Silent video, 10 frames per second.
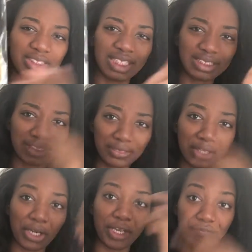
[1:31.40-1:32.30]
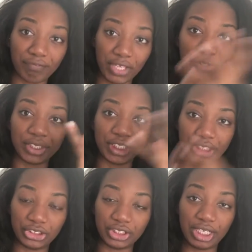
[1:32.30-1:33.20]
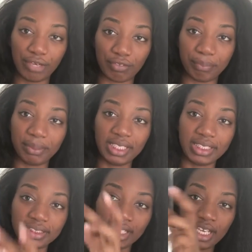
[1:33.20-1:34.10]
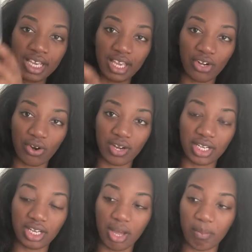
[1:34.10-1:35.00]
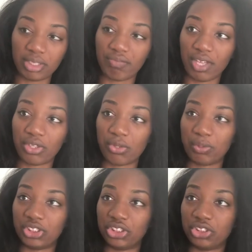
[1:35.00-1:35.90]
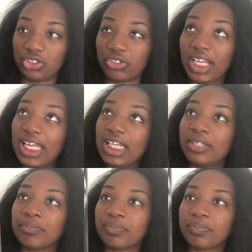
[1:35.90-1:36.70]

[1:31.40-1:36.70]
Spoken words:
like sit there and feather each and every piece. It already comes feathered, which is great.